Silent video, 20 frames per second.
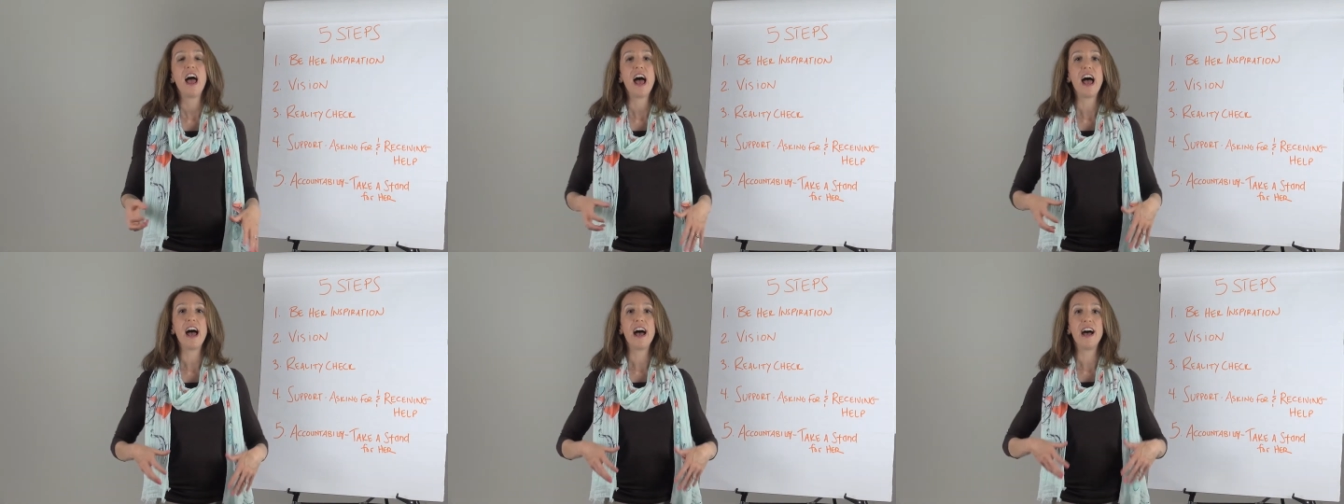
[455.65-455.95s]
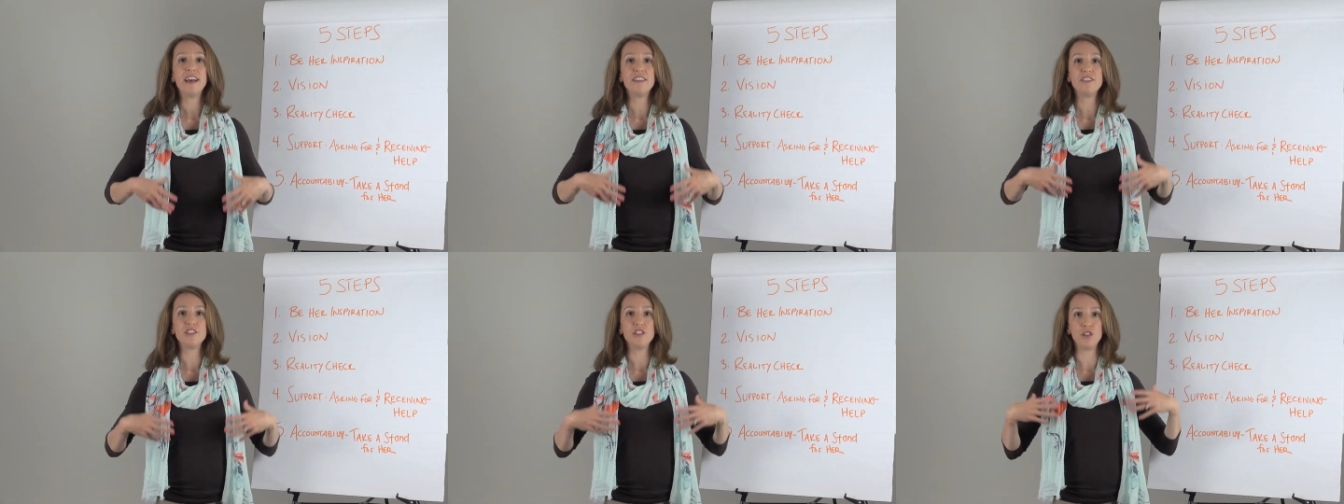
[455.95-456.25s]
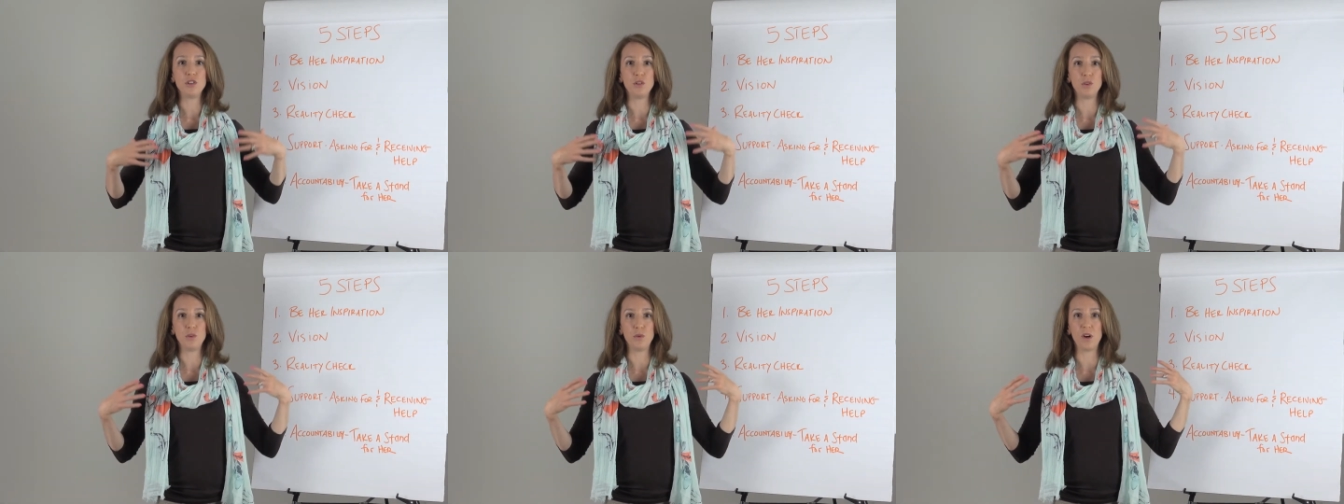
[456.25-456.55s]
as
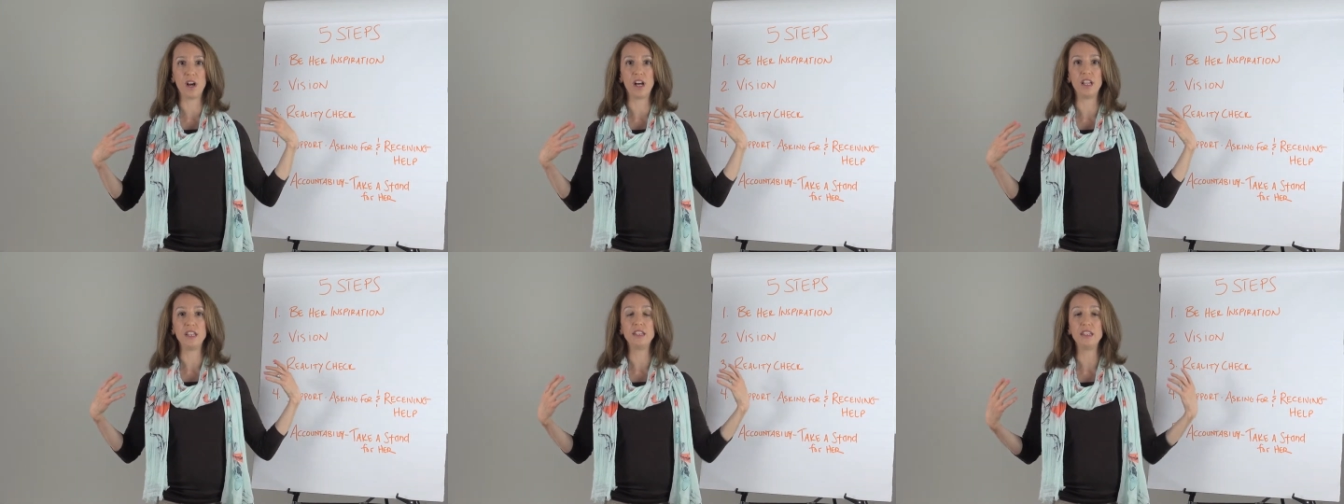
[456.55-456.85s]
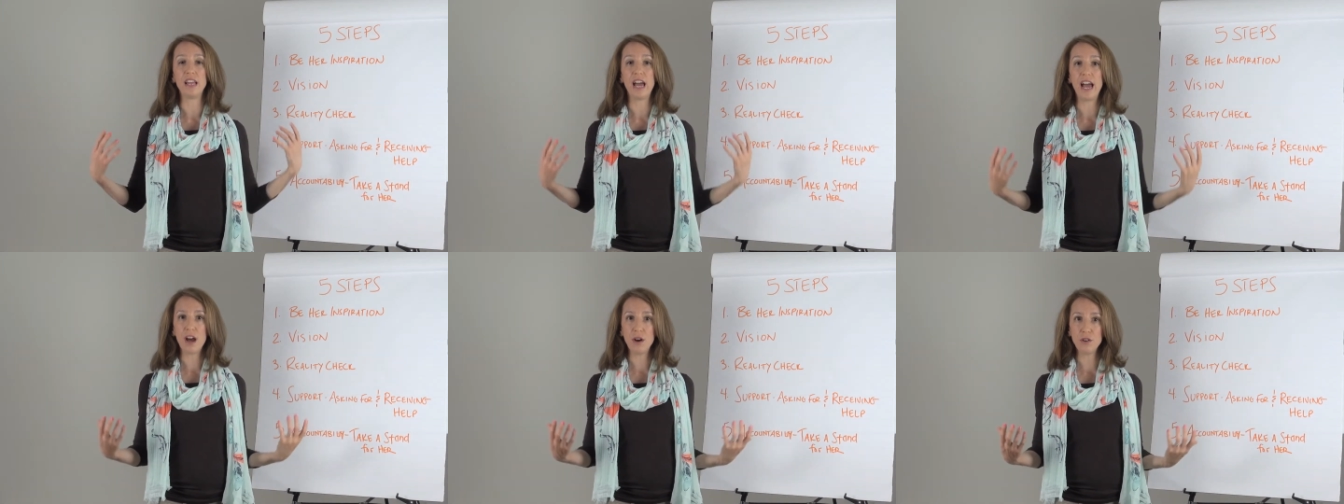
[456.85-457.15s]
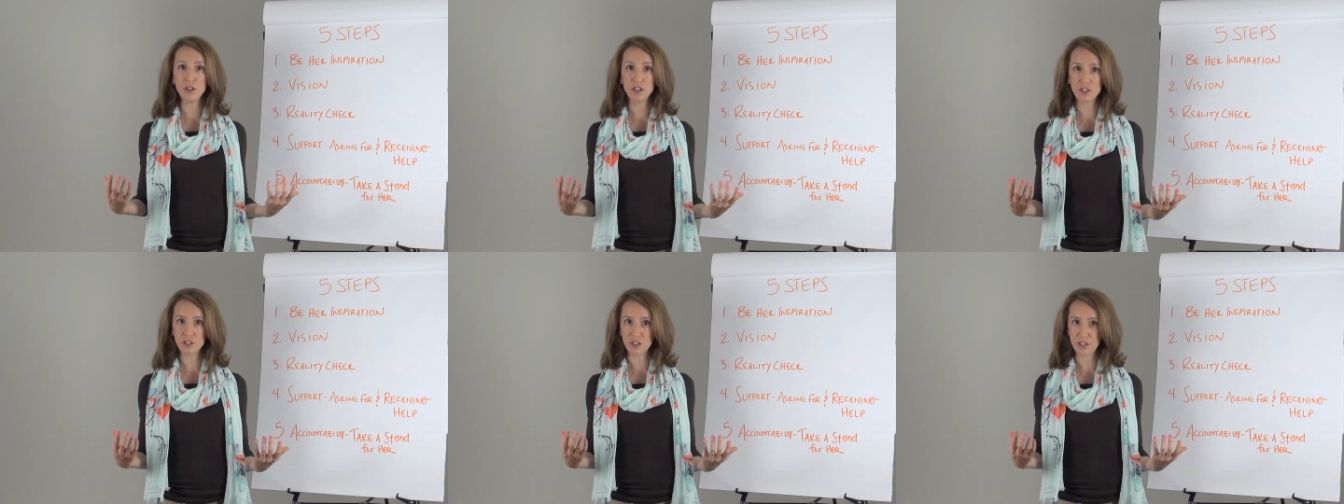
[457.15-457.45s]
you allow
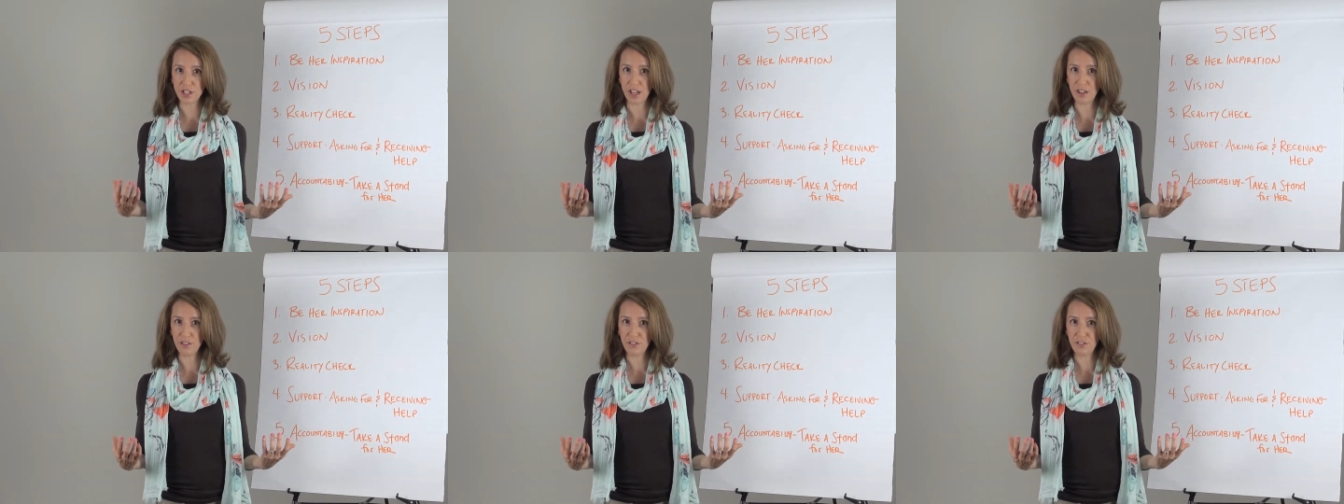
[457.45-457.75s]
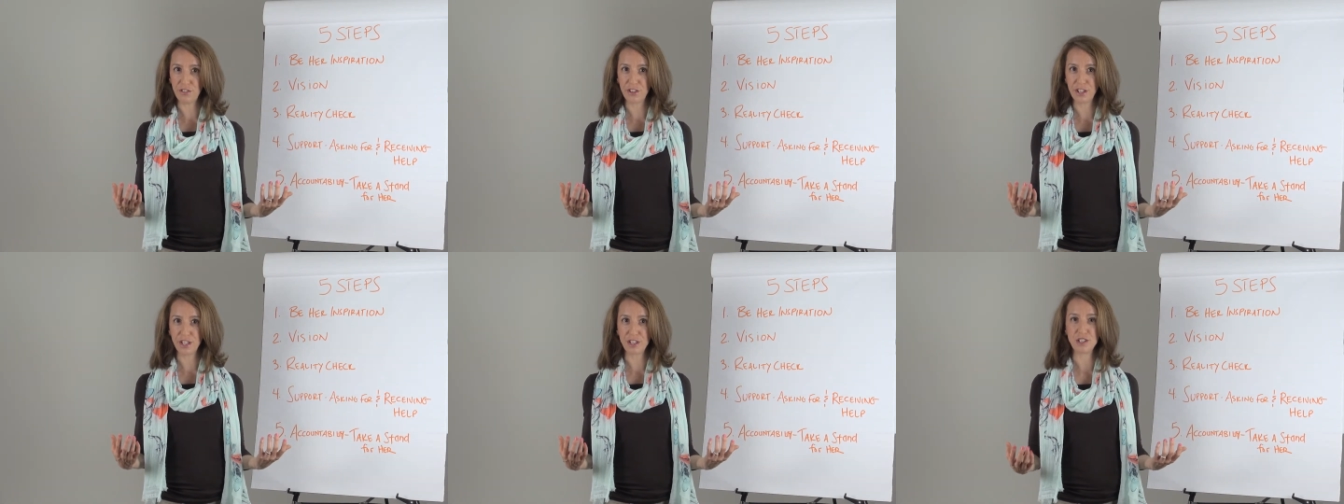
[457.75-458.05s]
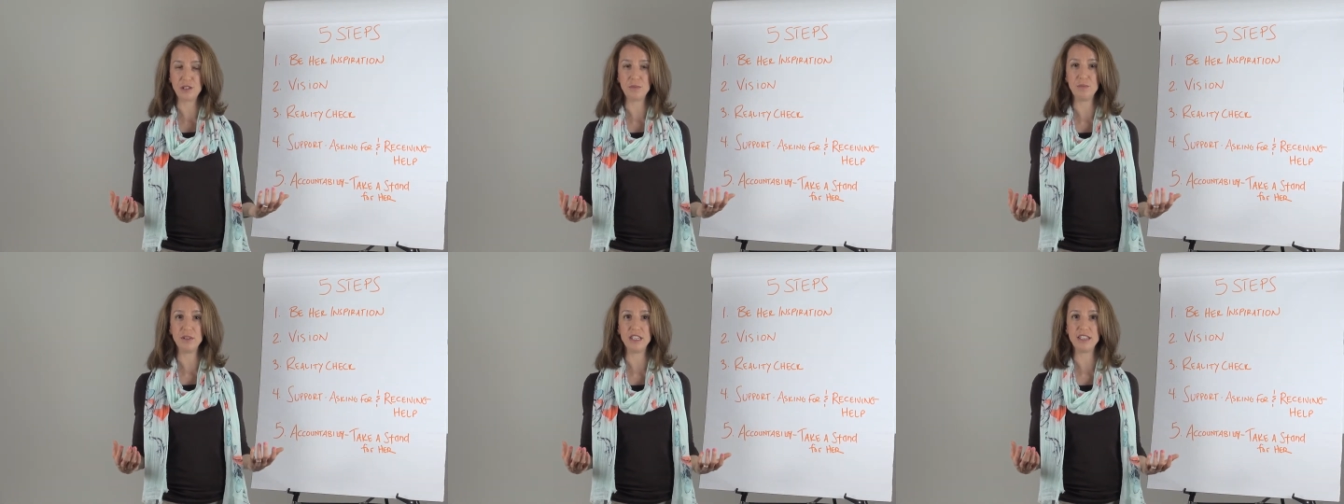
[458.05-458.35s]
yourself
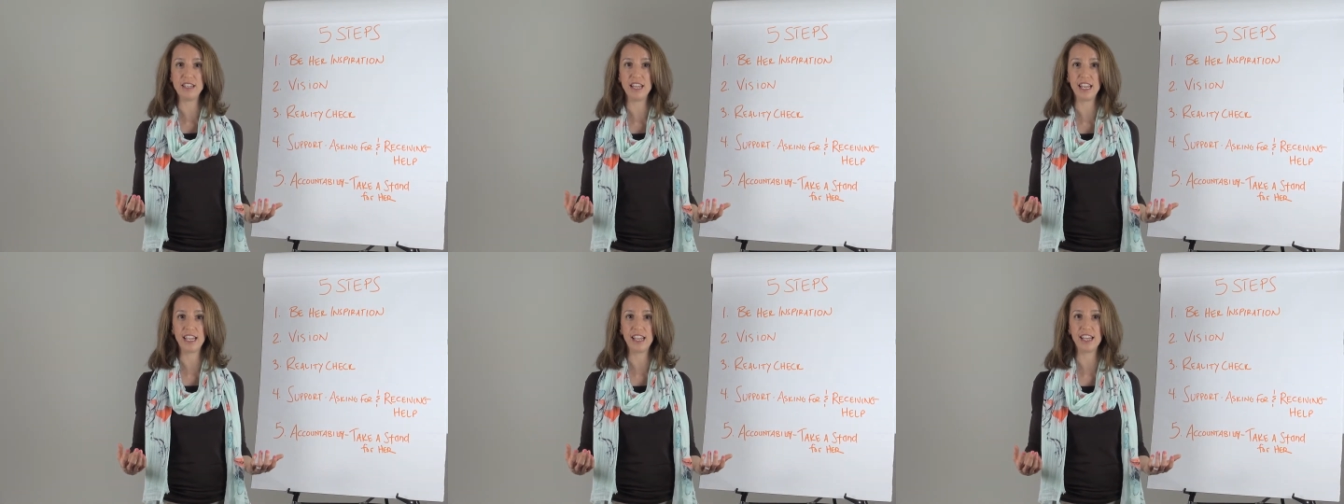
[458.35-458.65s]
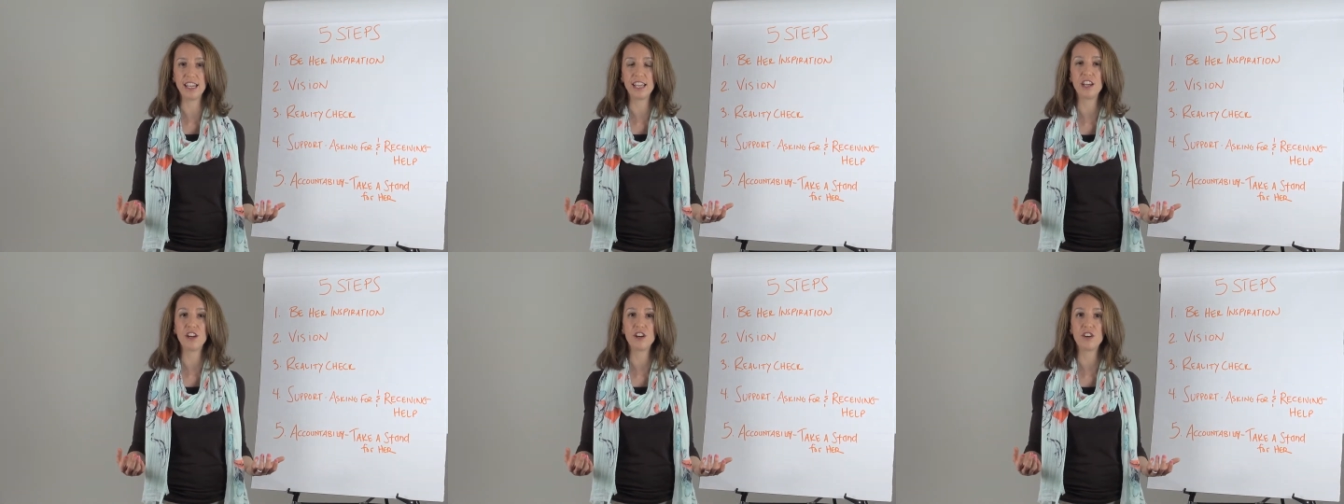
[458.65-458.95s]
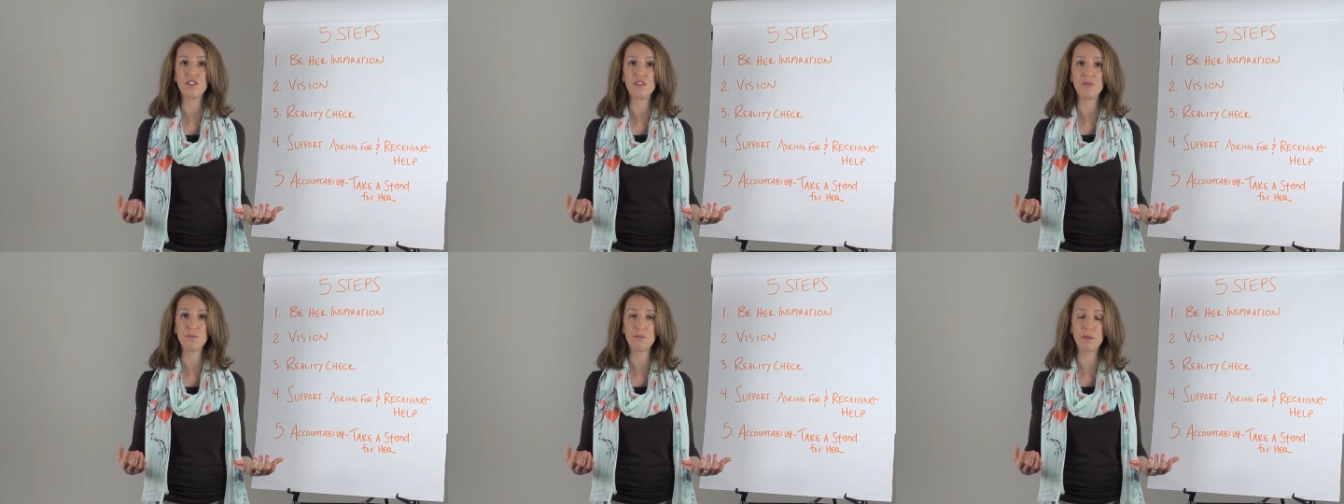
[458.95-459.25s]
to be taken care
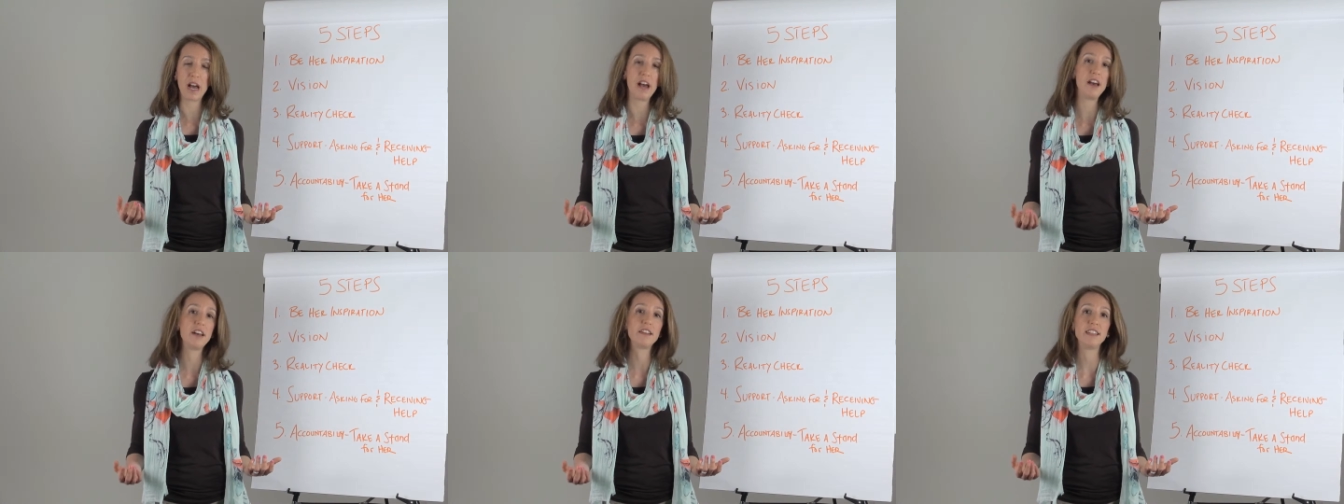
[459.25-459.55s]
of, by,